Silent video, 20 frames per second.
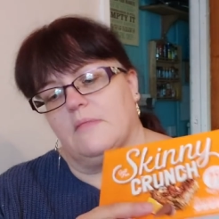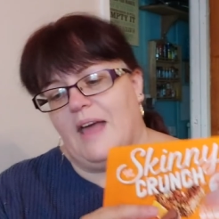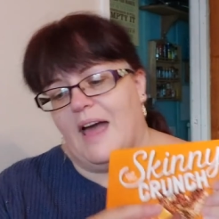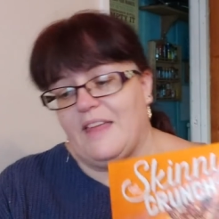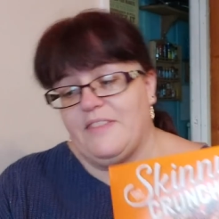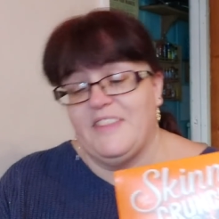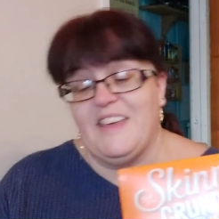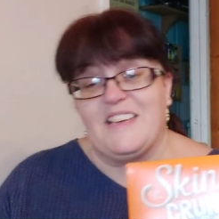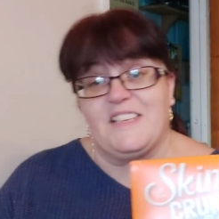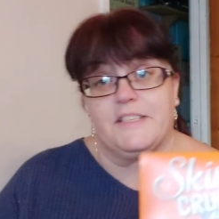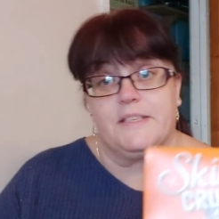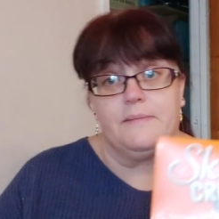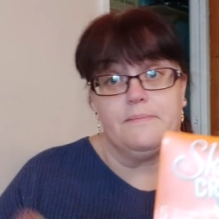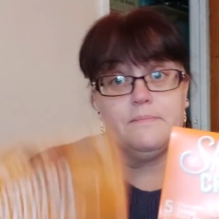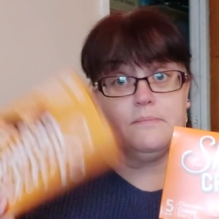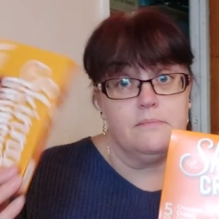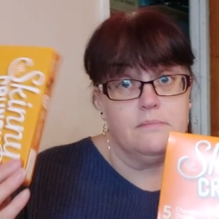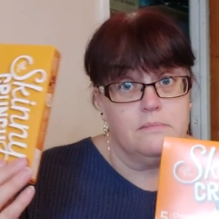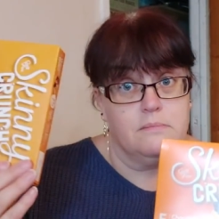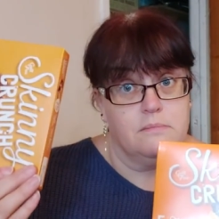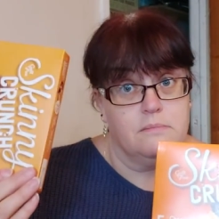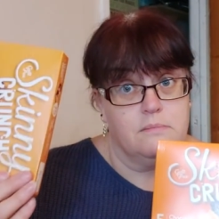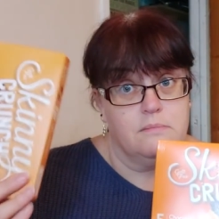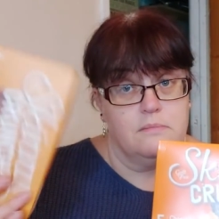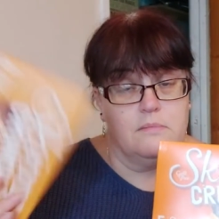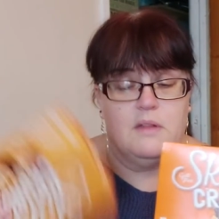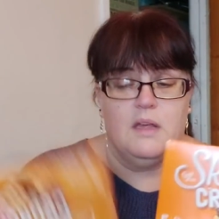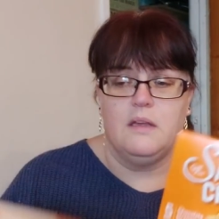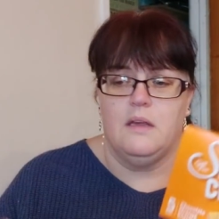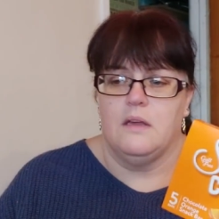And this,
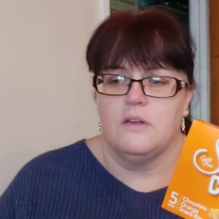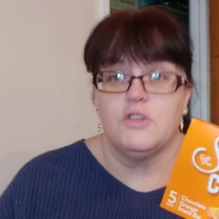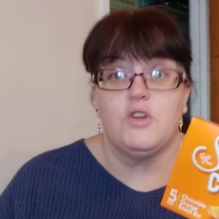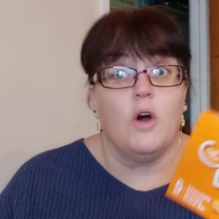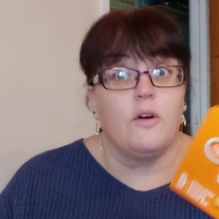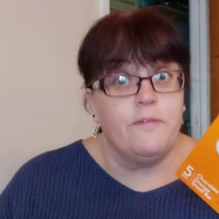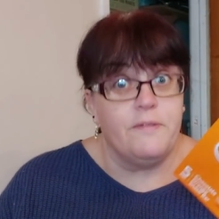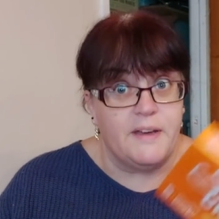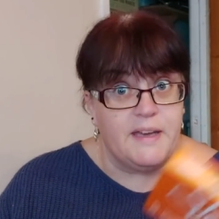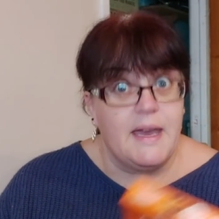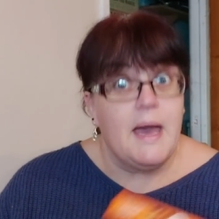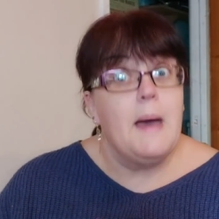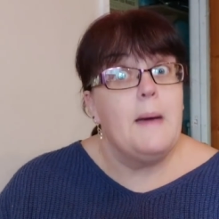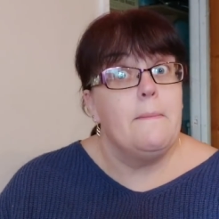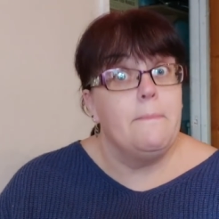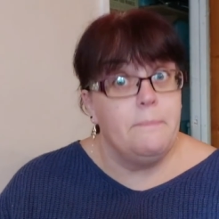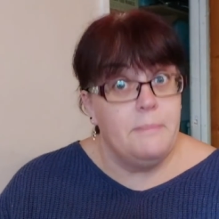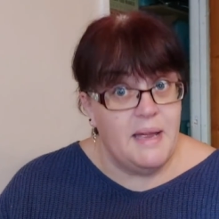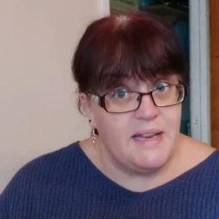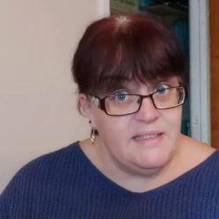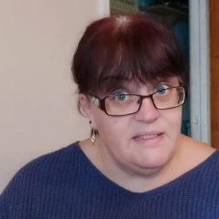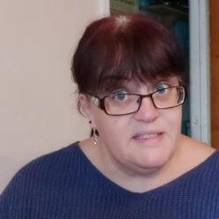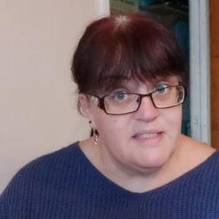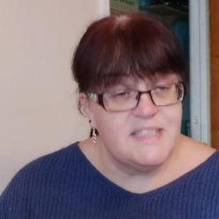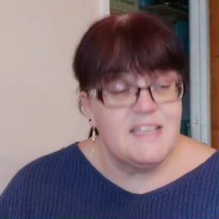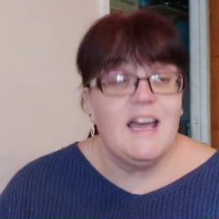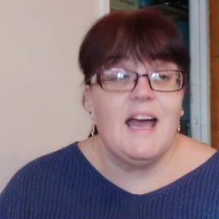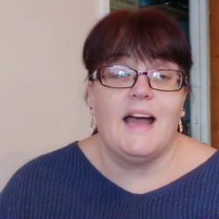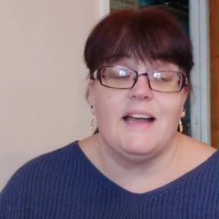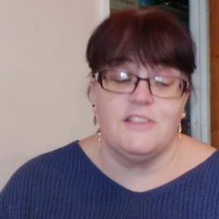toffee.
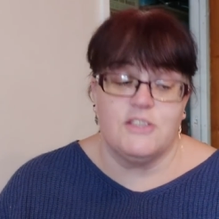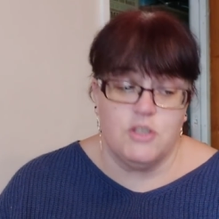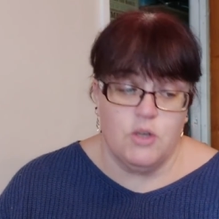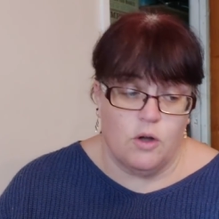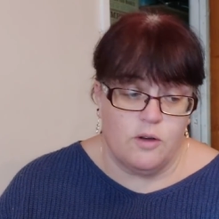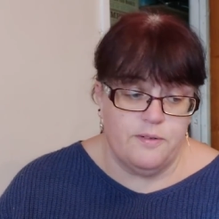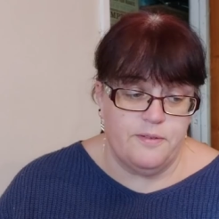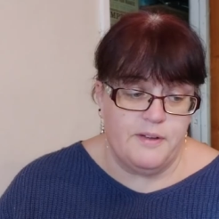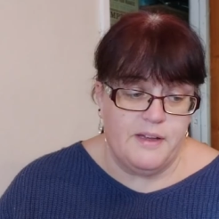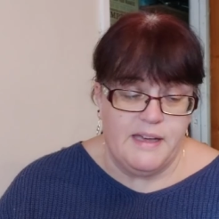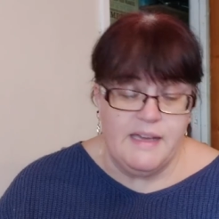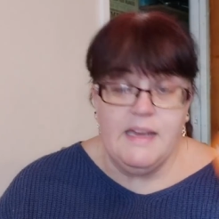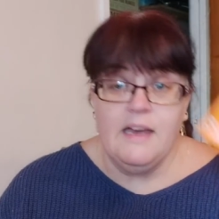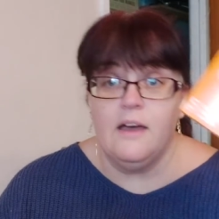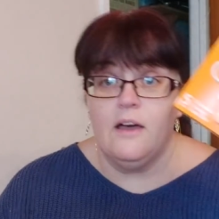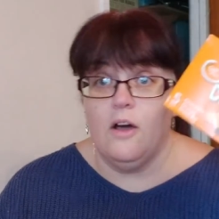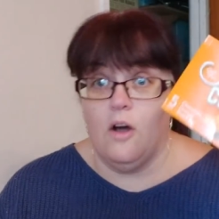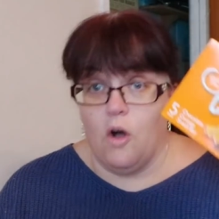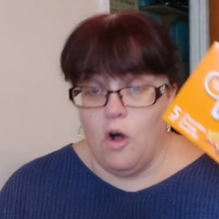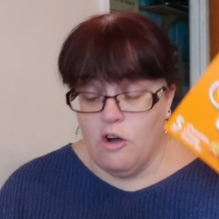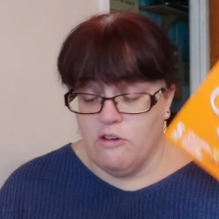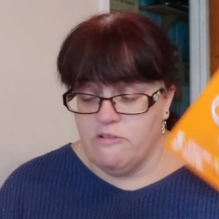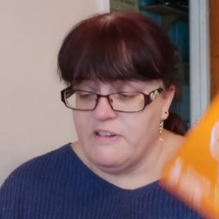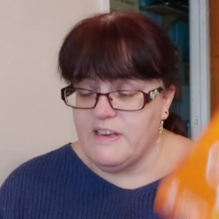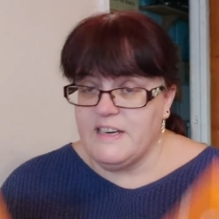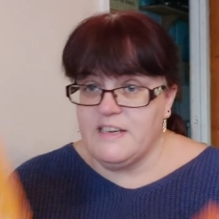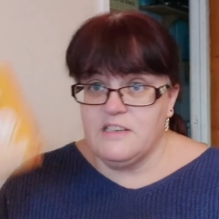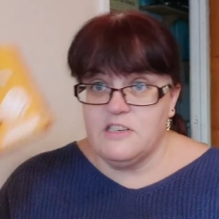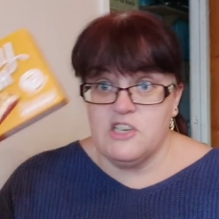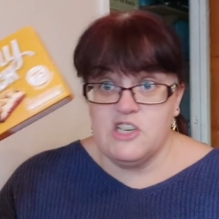Mint and toffee,
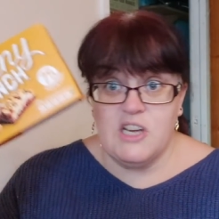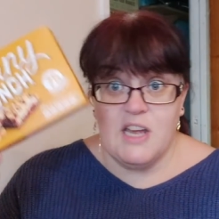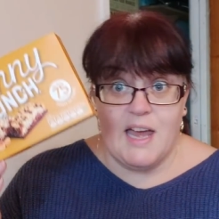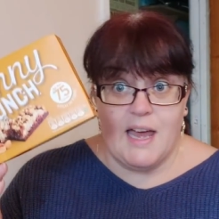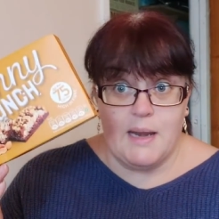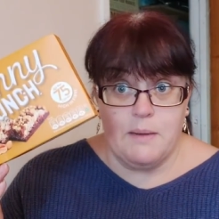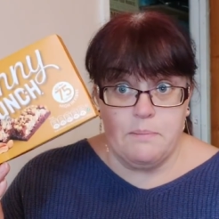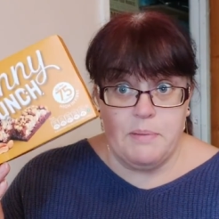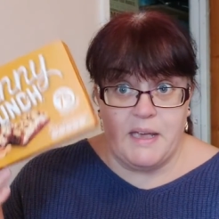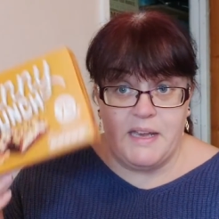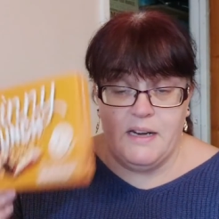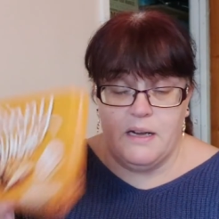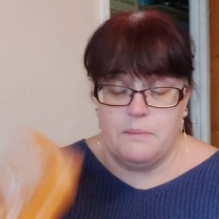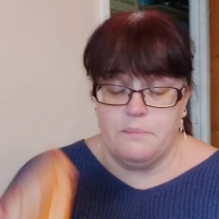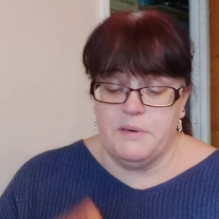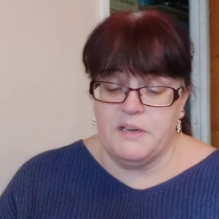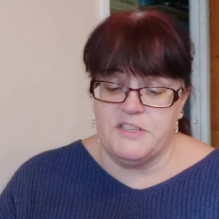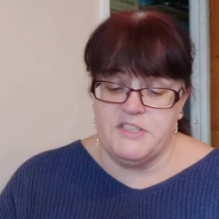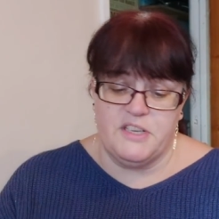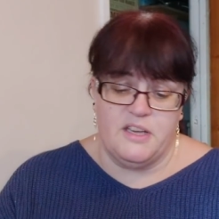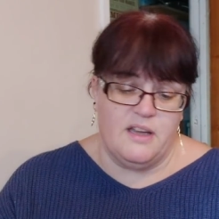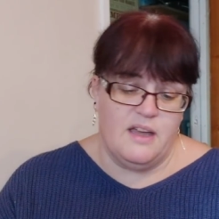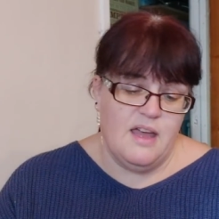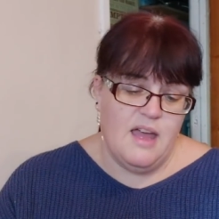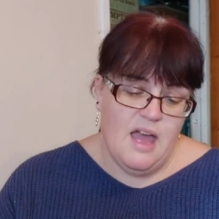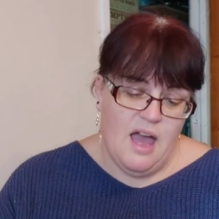orange and peanut butter.